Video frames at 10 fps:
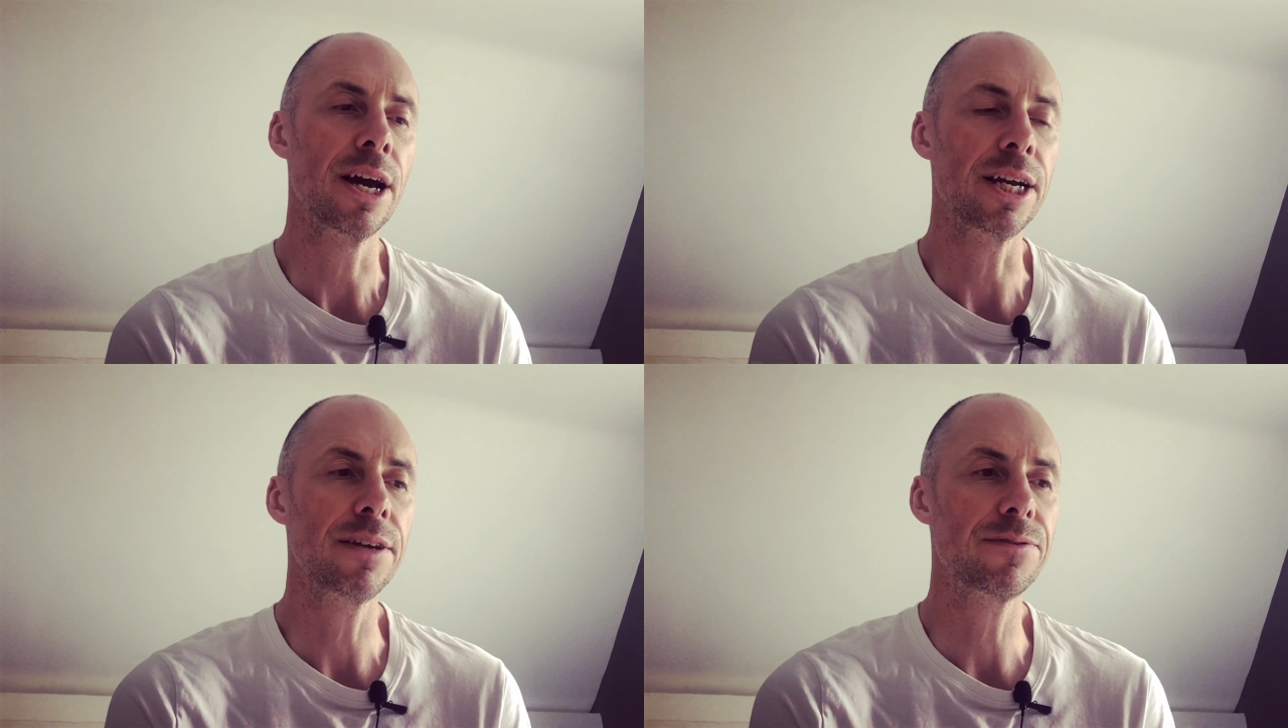
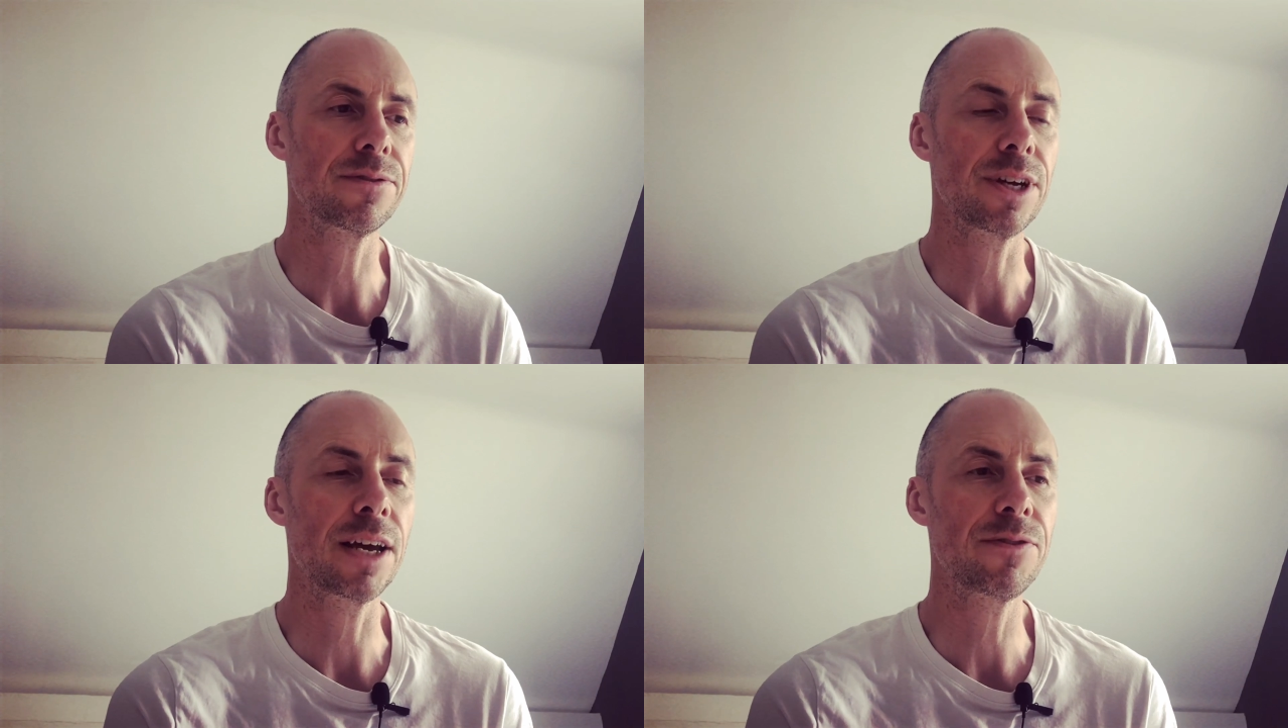and
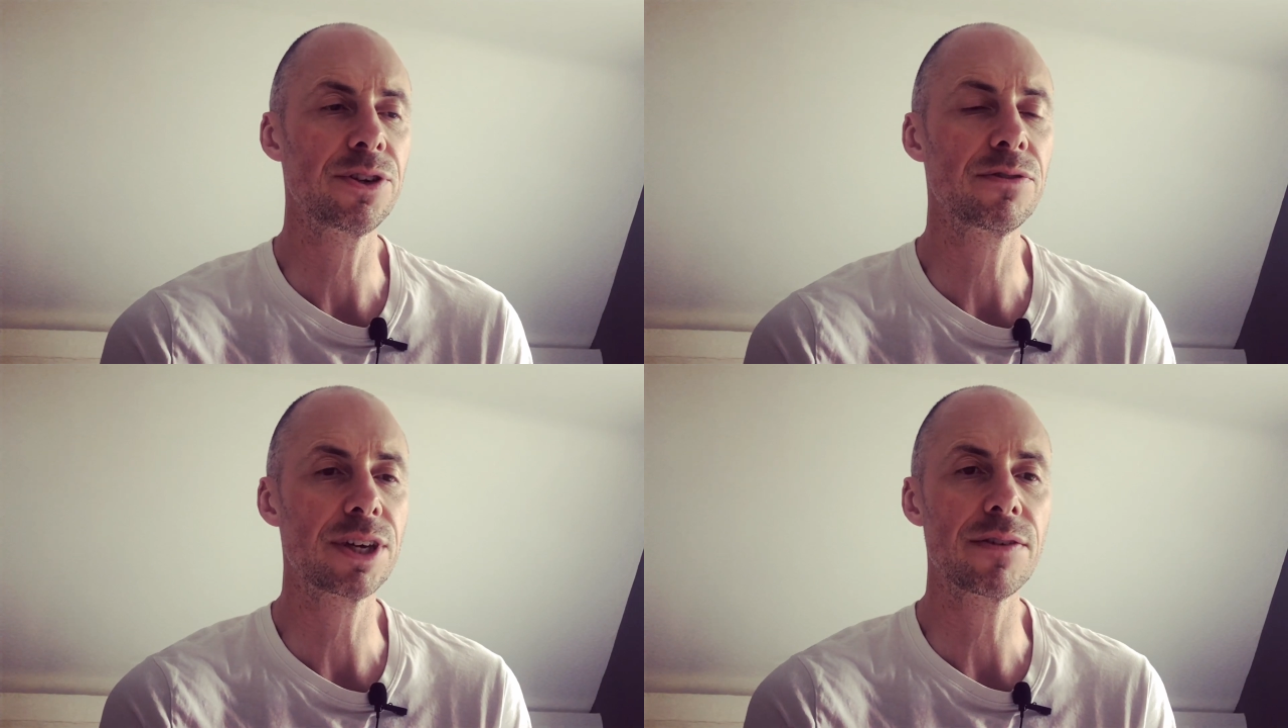if
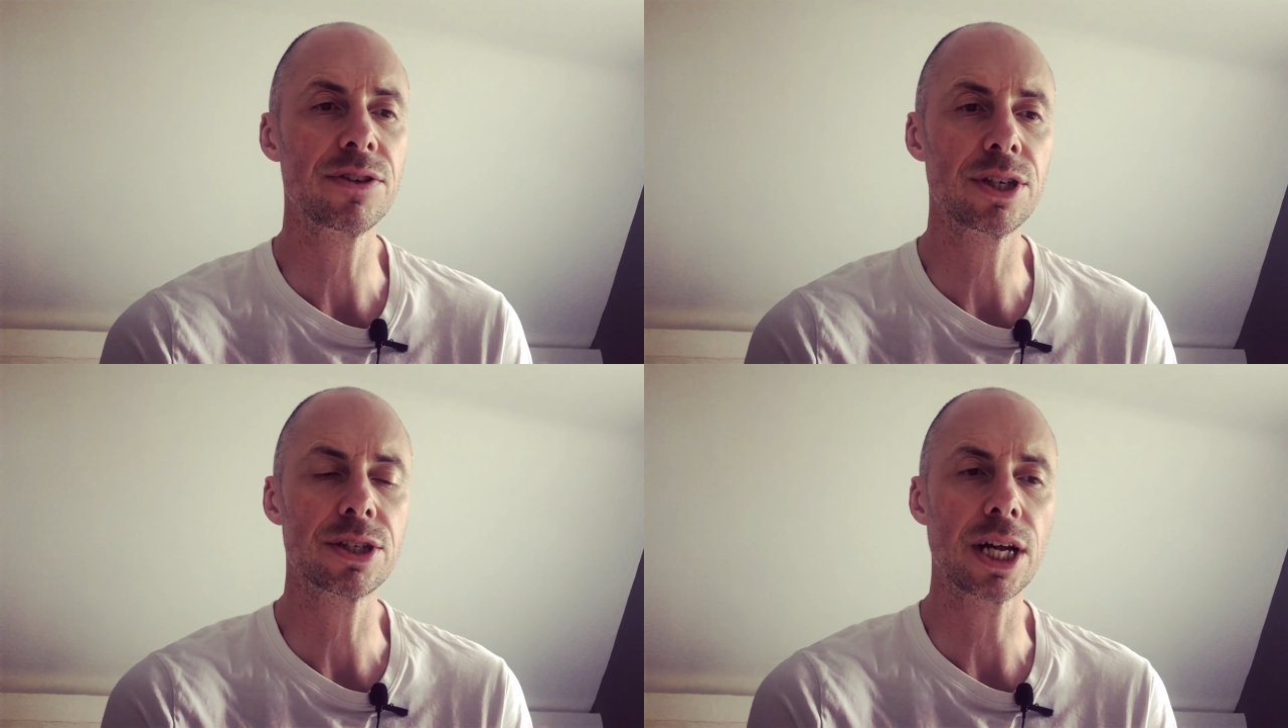you've
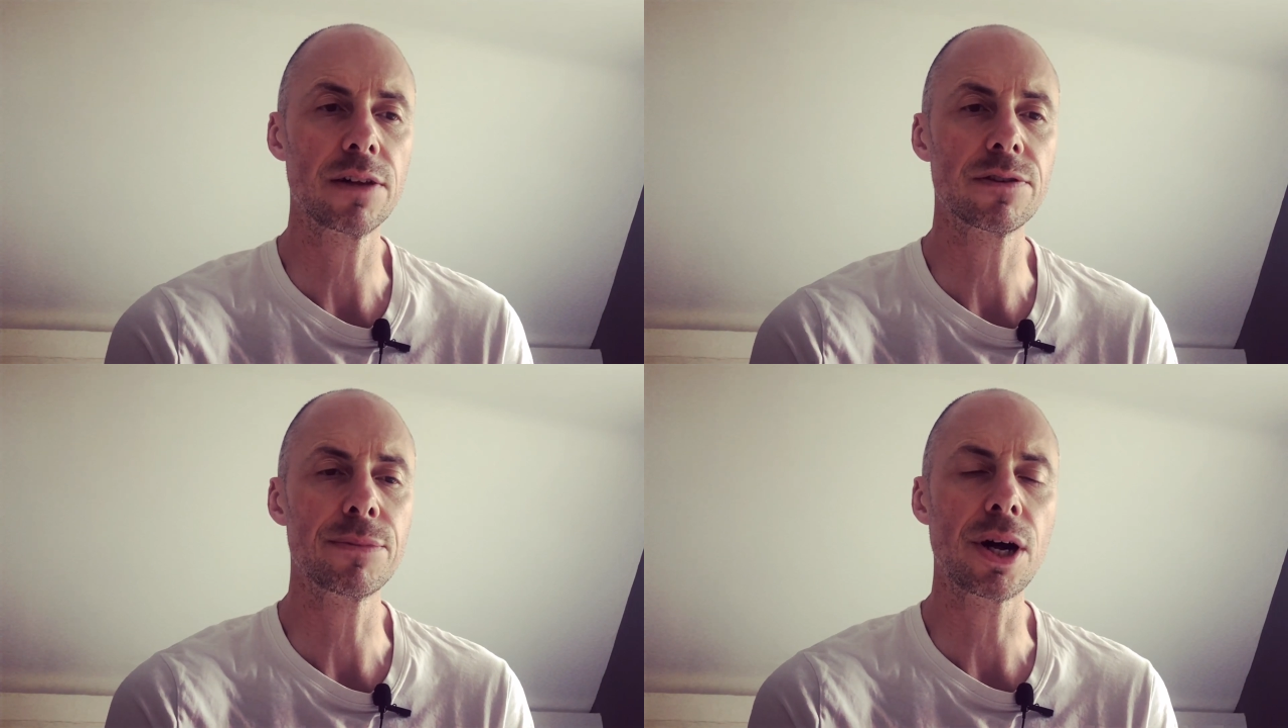given
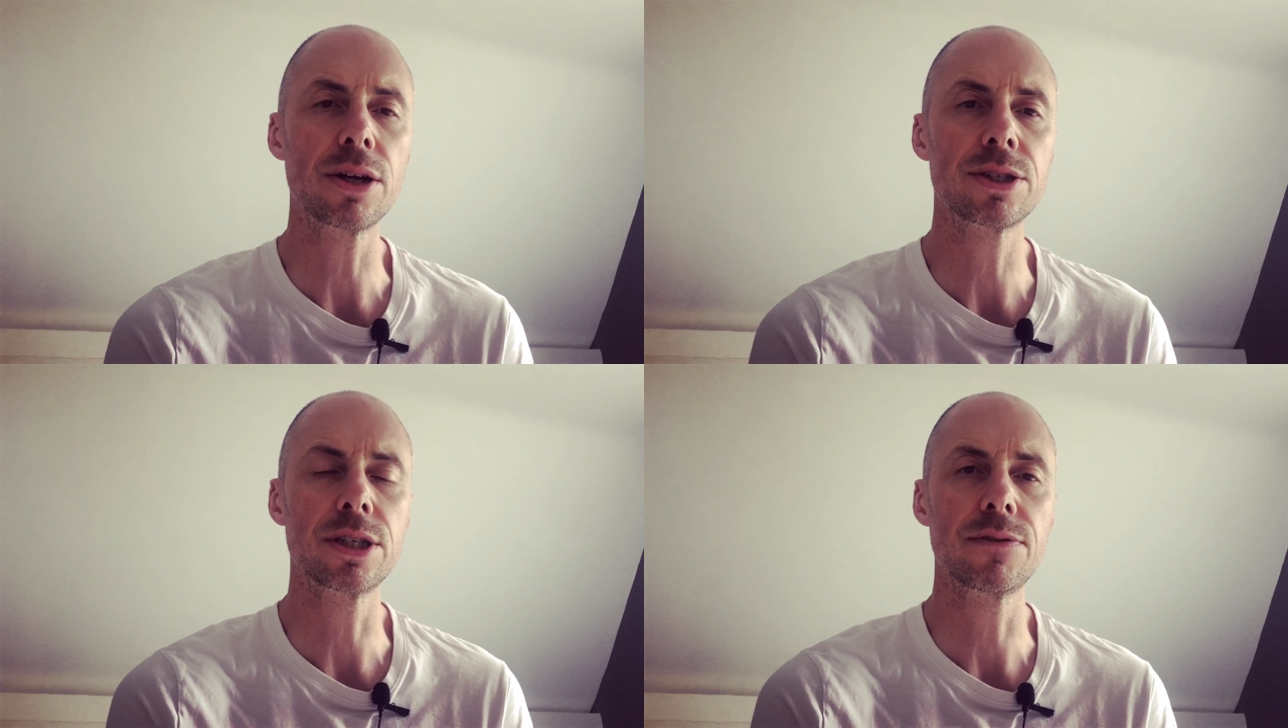yourself a margin